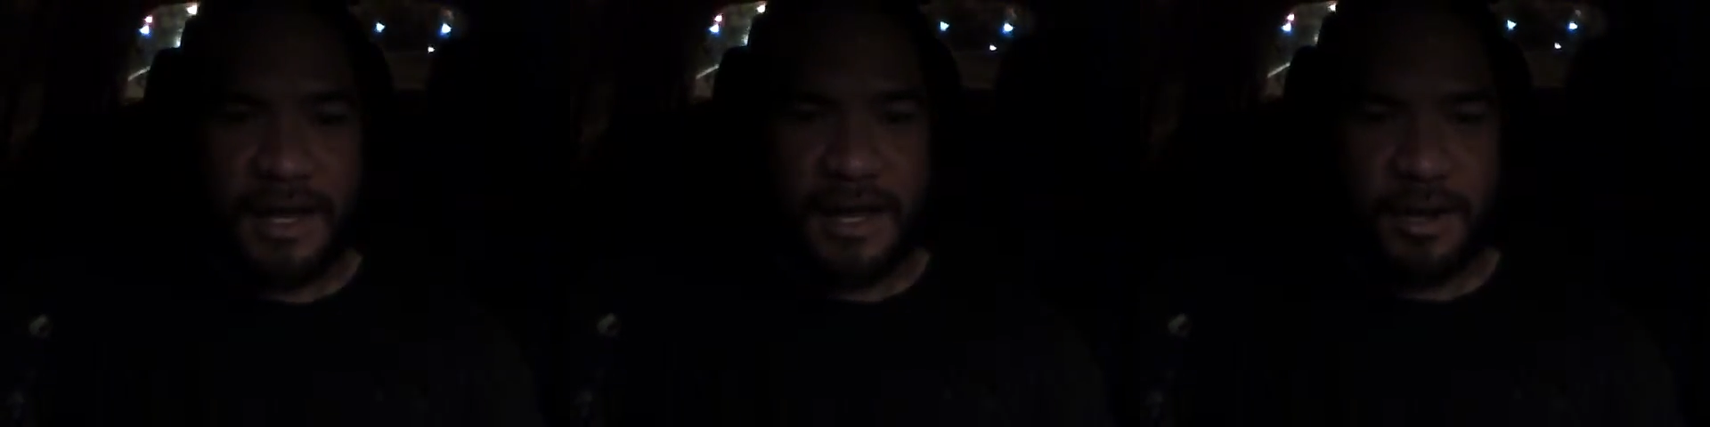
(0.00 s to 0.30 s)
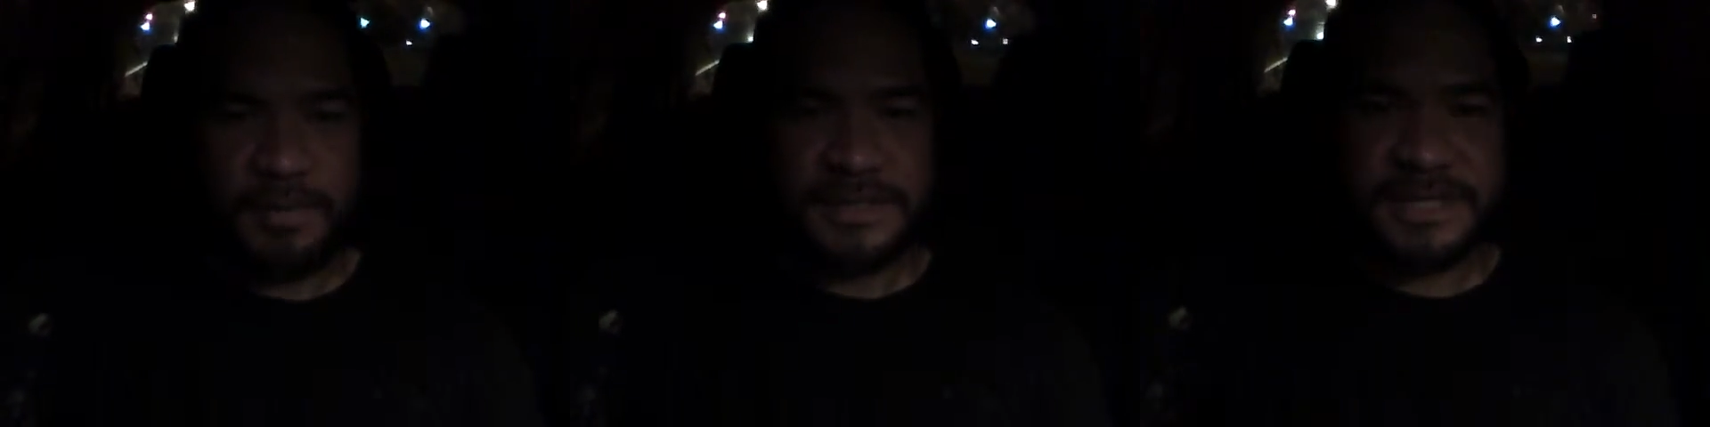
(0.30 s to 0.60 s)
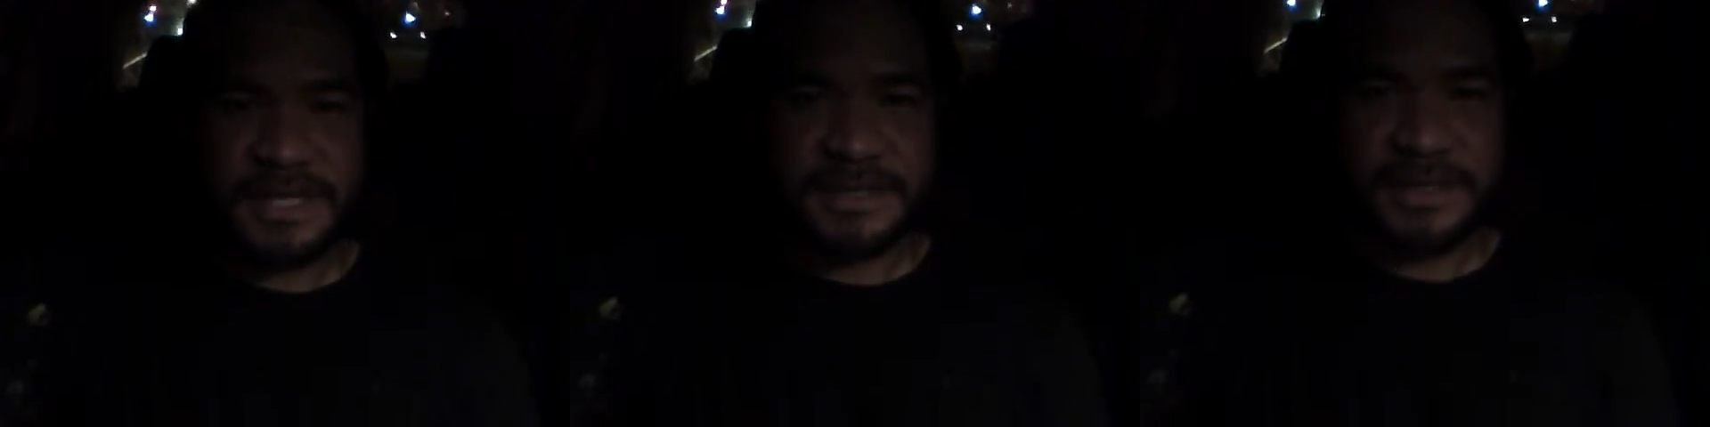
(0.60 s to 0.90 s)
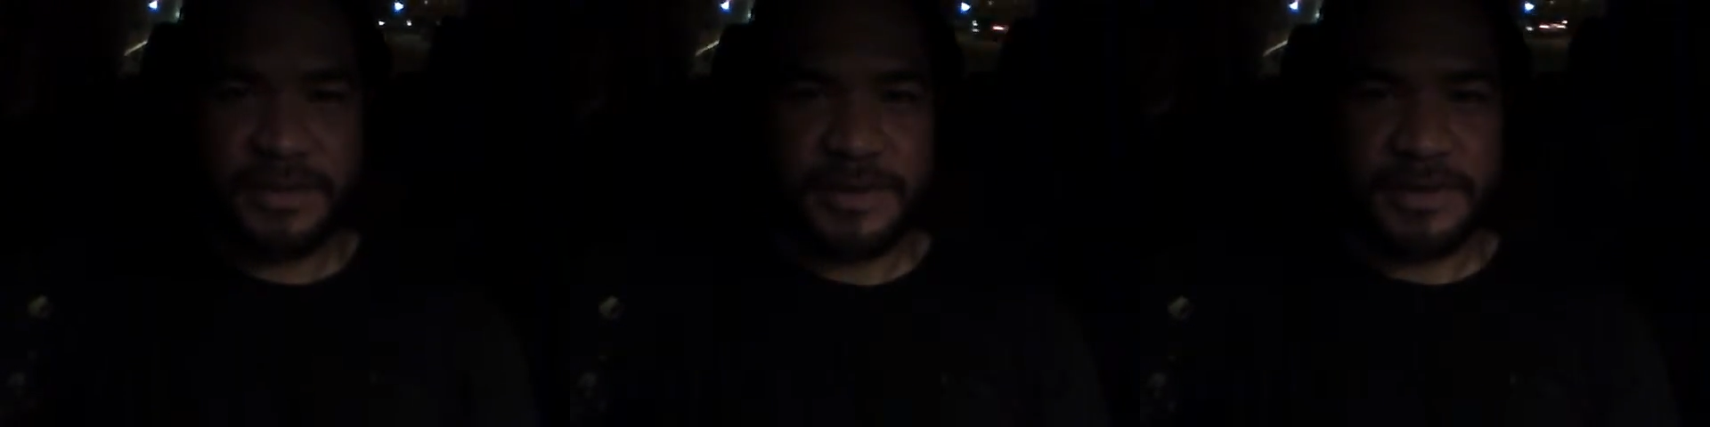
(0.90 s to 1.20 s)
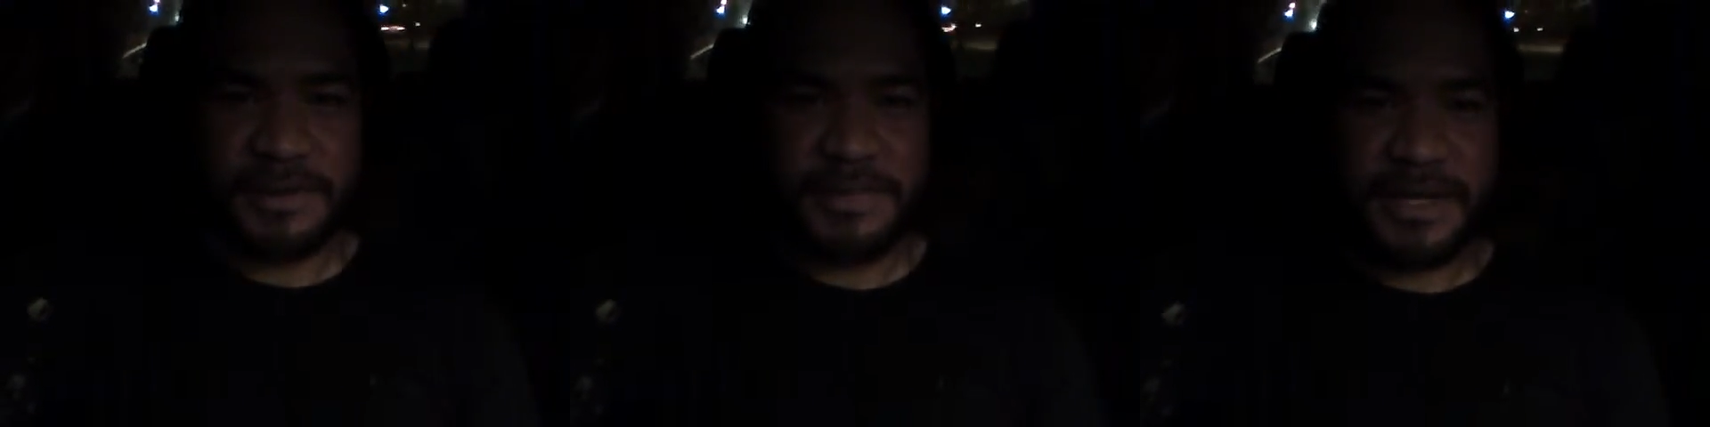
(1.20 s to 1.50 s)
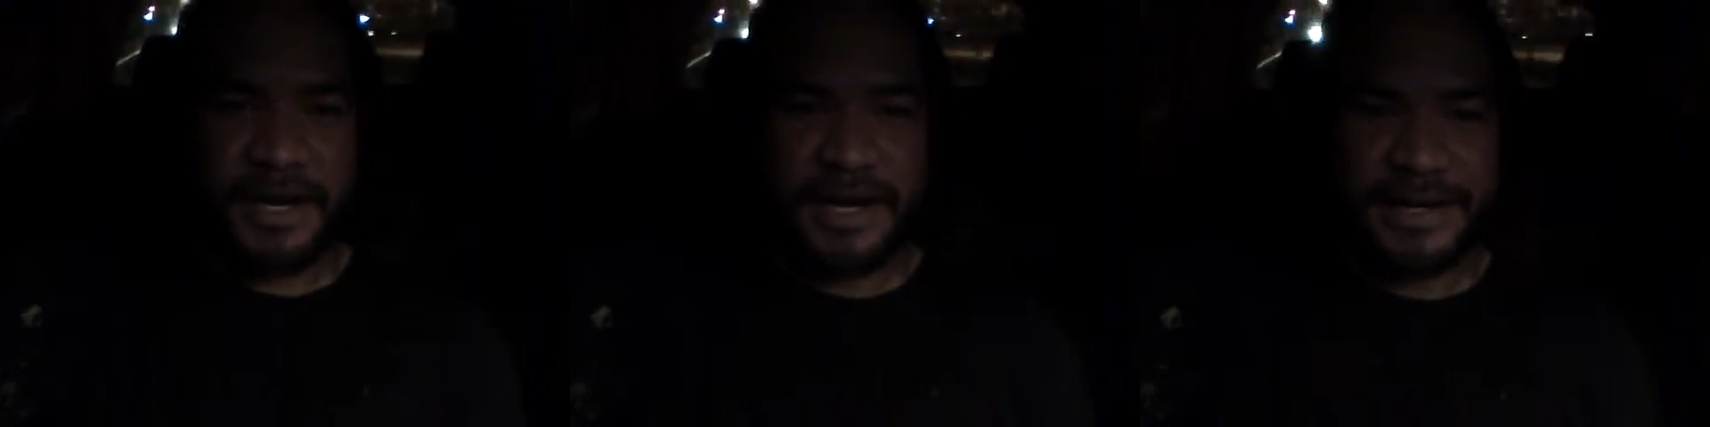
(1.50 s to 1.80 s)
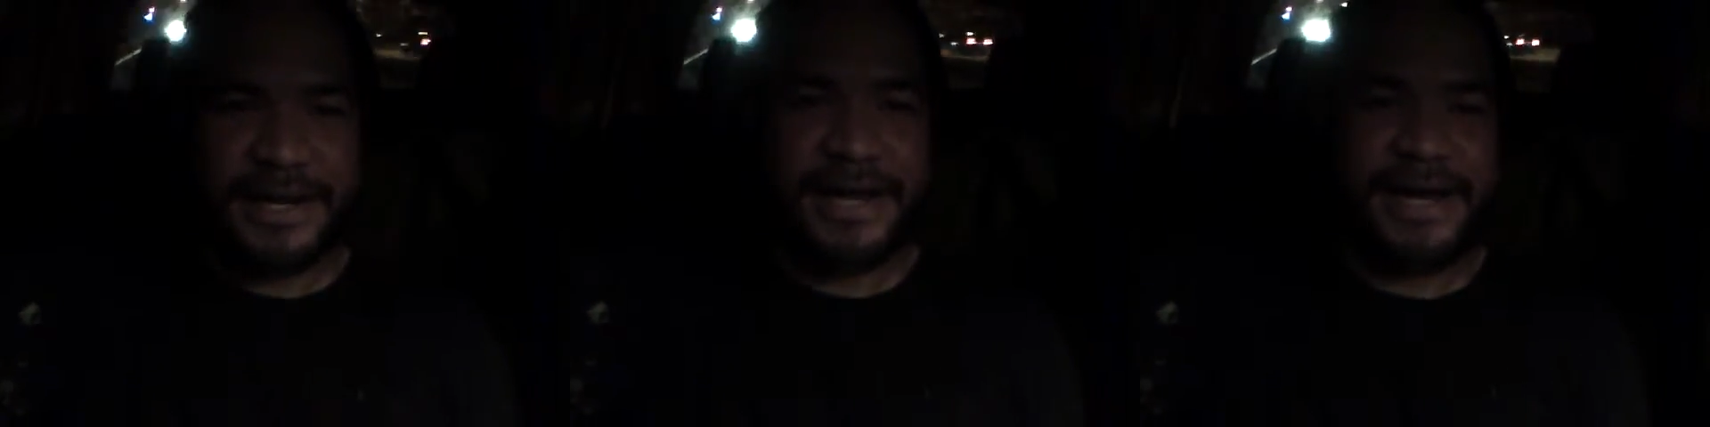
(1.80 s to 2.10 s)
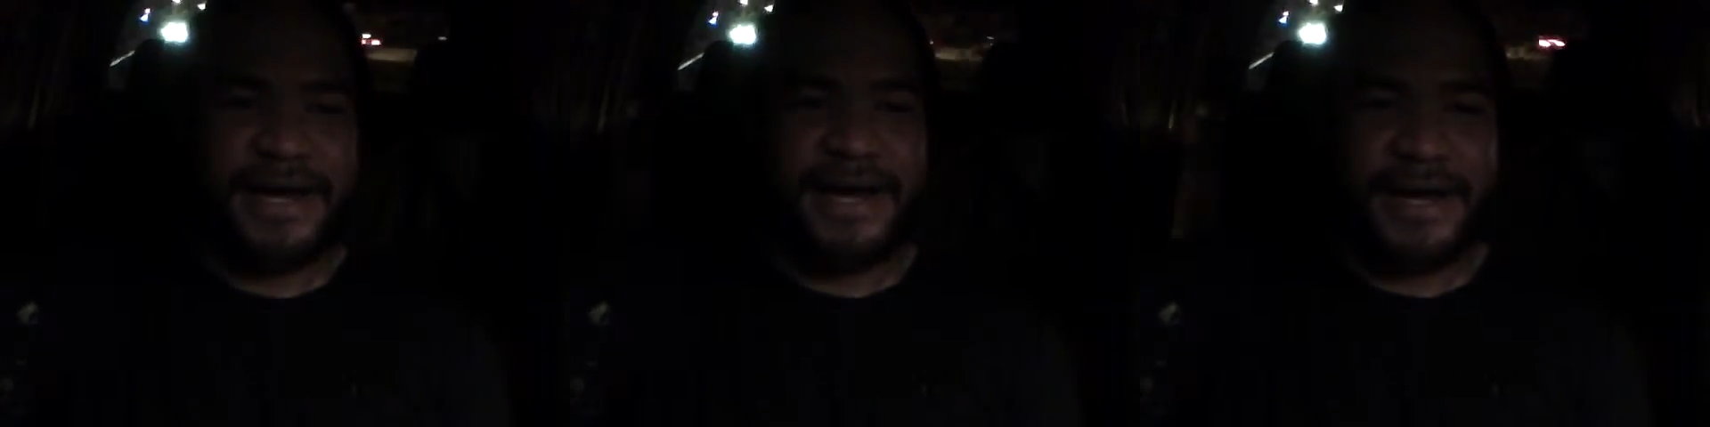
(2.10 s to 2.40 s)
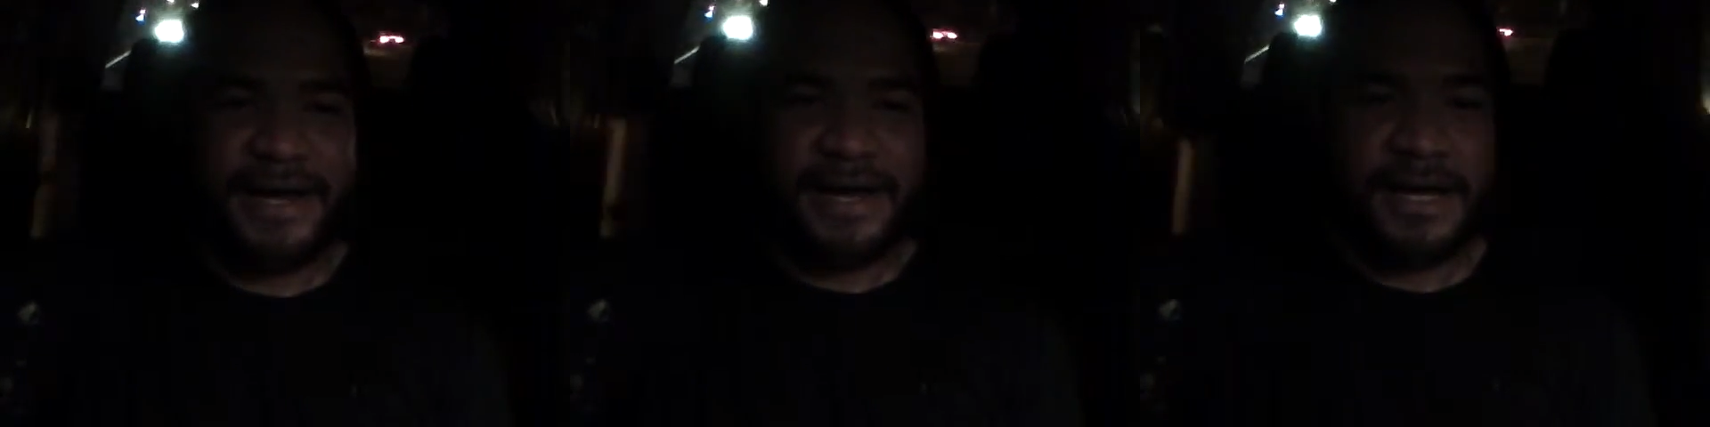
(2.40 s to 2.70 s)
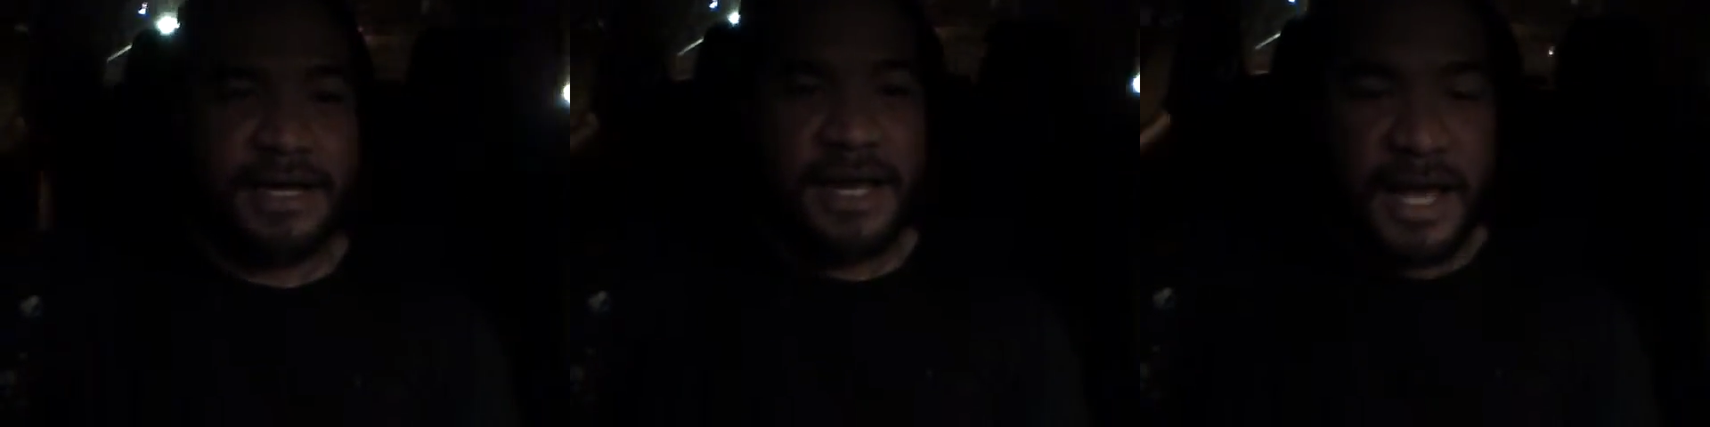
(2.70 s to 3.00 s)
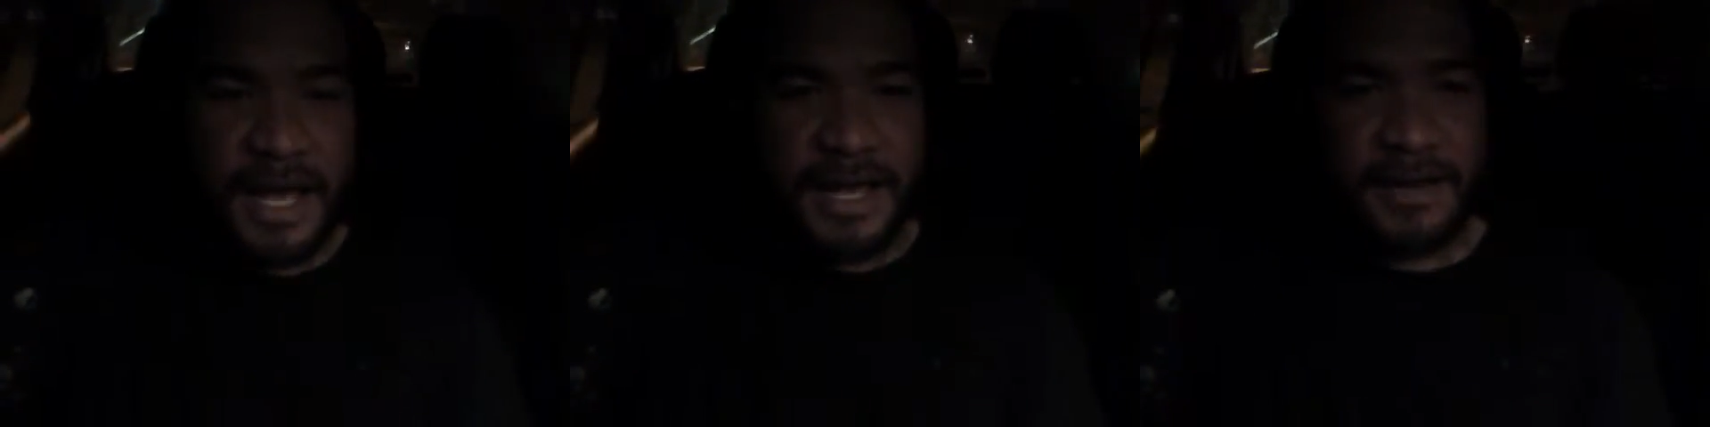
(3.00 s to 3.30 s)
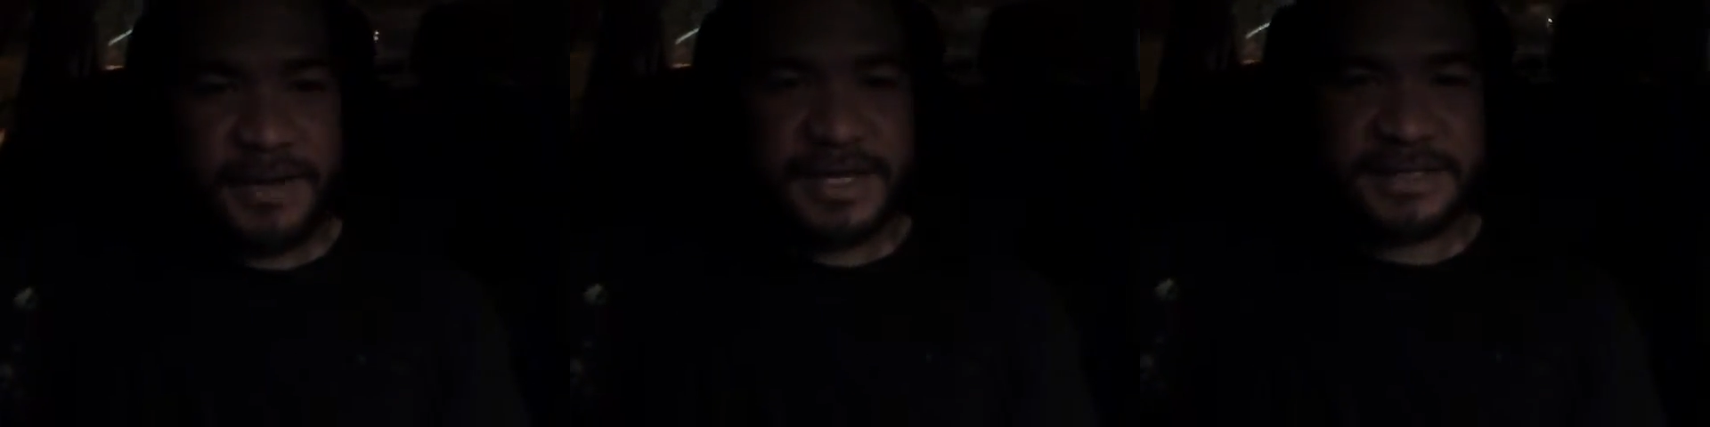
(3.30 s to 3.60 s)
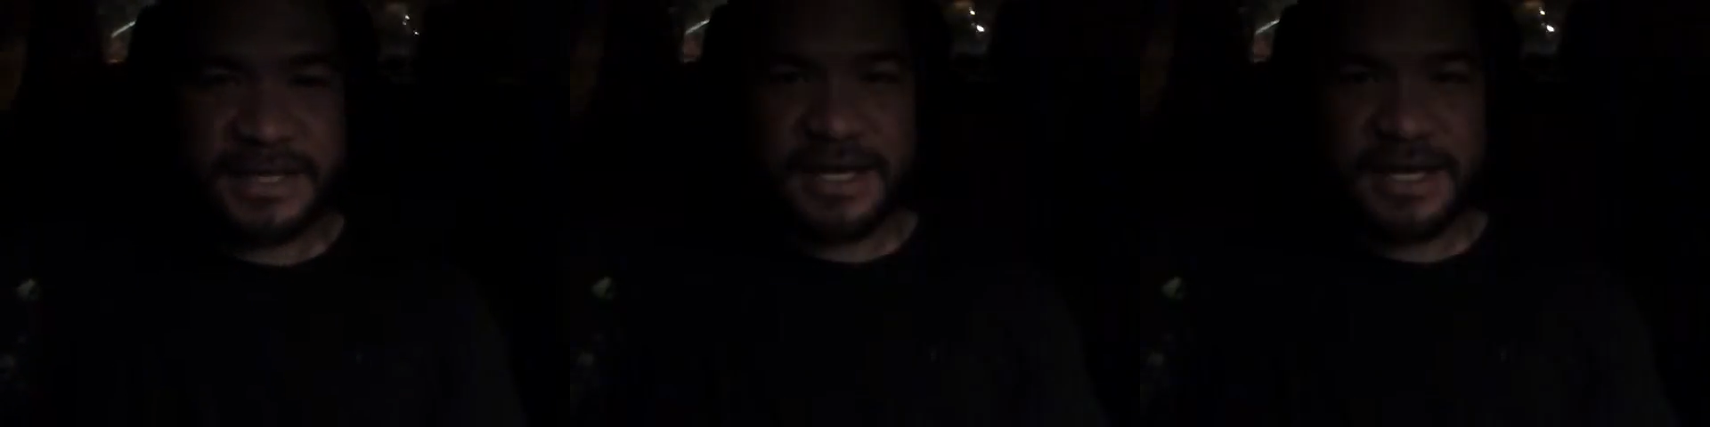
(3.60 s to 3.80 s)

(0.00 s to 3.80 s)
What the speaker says: hope it's not snowing on the Big Island. Ha ha. Anyways,